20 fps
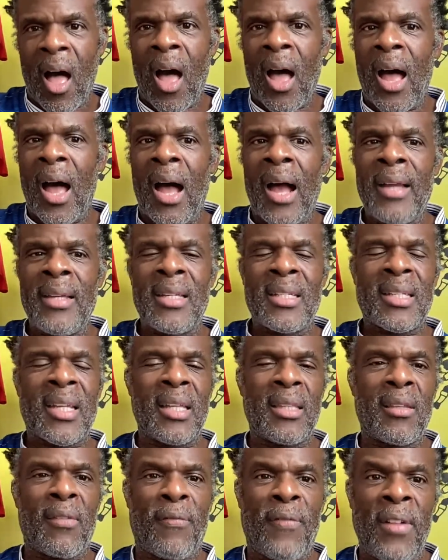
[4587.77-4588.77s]
I just
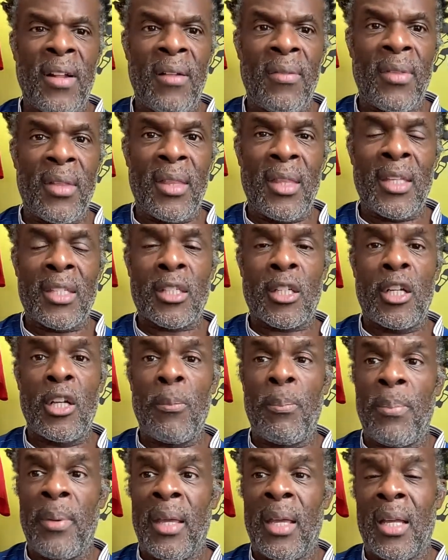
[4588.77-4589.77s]
get the feeling that this
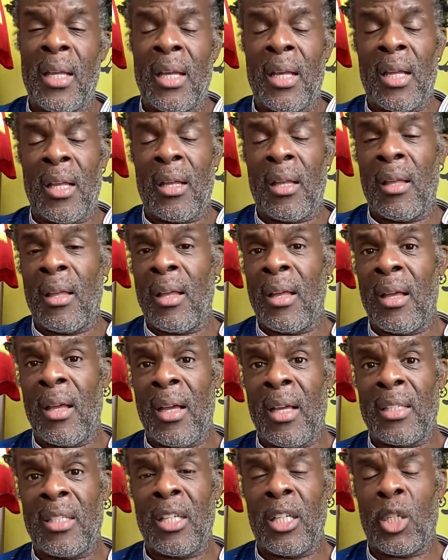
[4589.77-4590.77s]
could be a
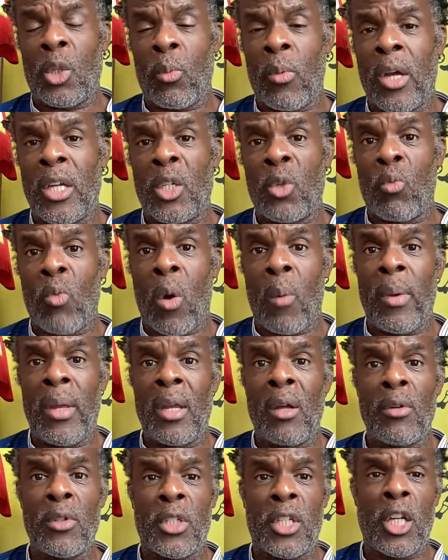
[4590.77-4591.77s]
situation where we
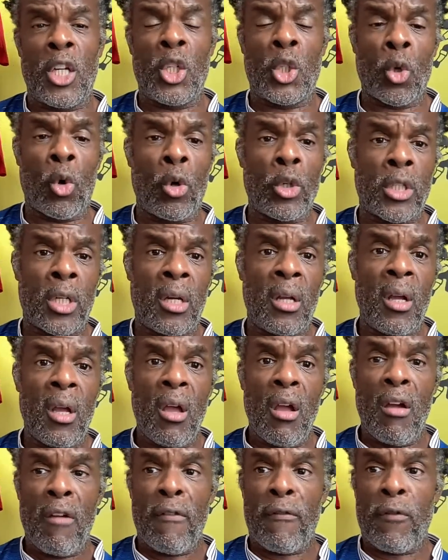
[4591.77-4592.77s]
don't see Georgie
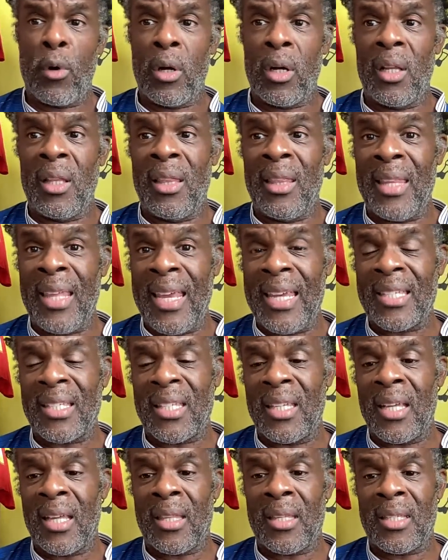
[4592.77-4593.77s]
for at least
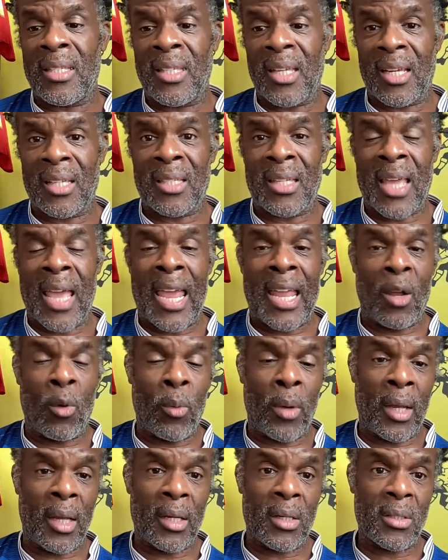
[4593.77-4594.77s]
another 6 to 8
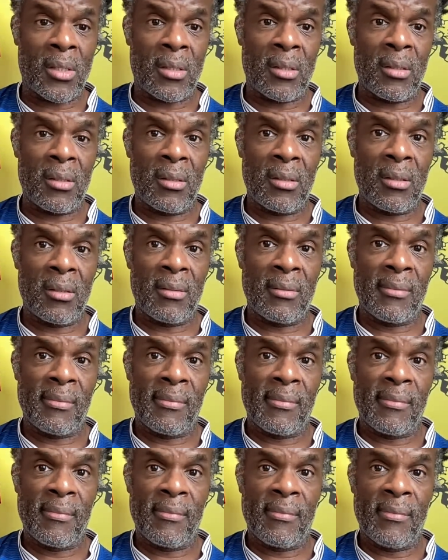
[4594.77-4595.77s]
weeks.
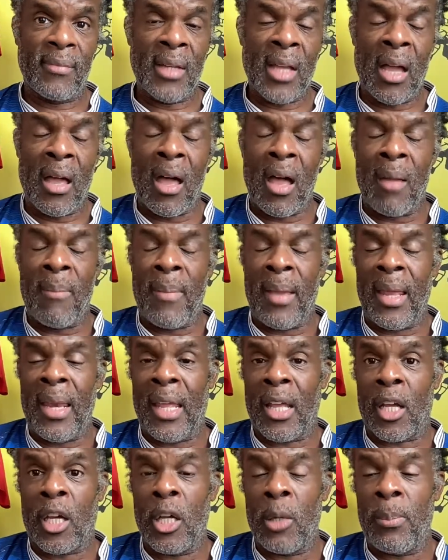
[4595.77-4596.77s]
I mean,
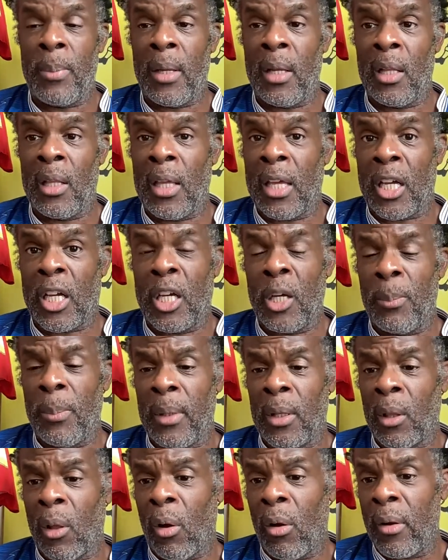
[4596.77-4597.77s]
it could be
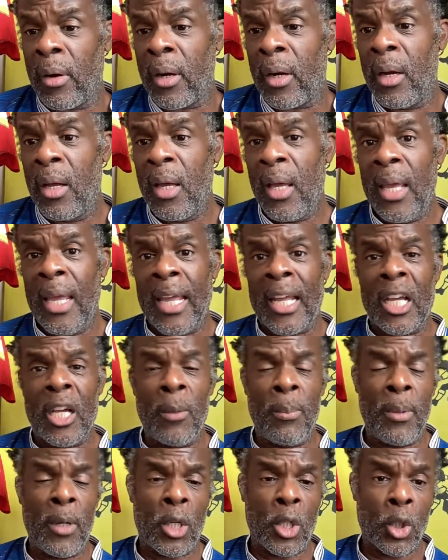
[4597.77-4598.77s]
longer, it
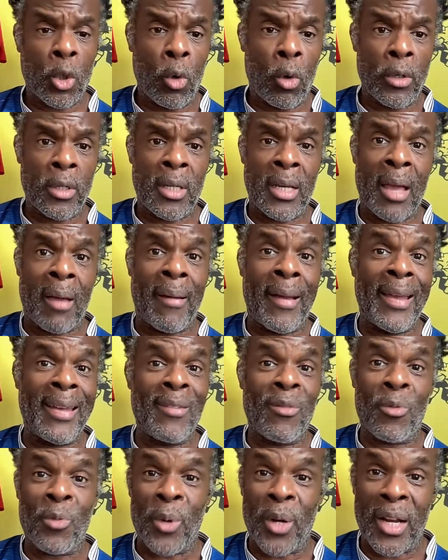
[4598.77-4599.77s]
could be shorter. Now,
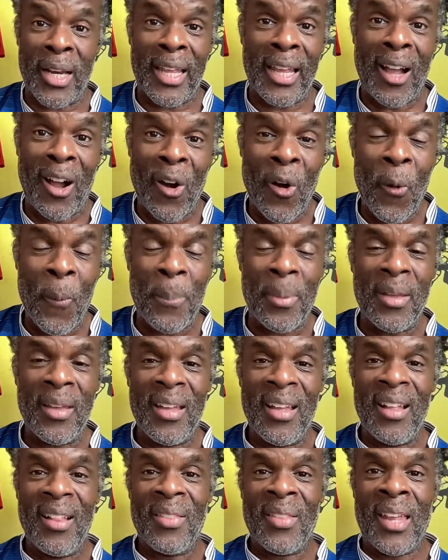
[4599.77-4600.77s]
I really hope
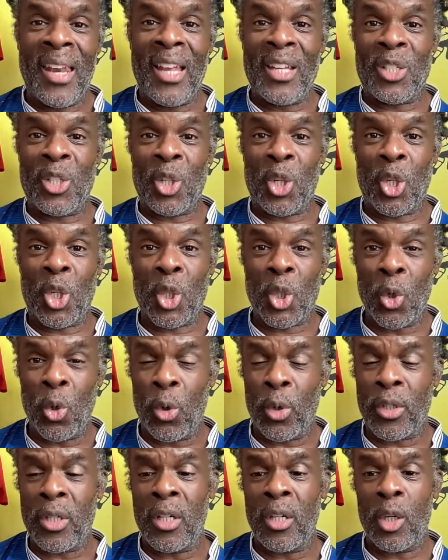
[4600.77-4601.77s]
that it's a
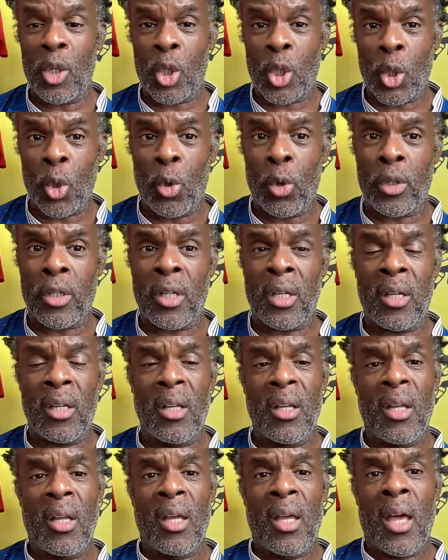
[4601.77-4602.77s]
shorter
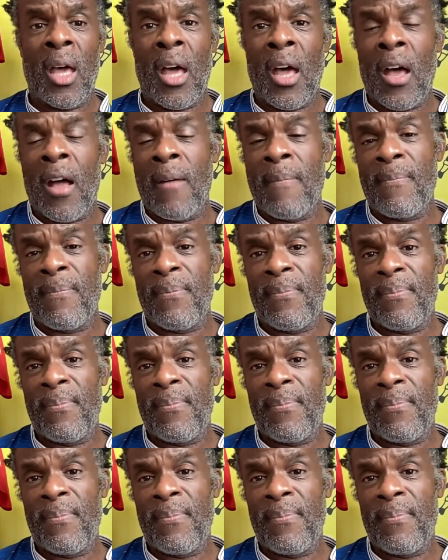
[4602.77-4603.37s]
um,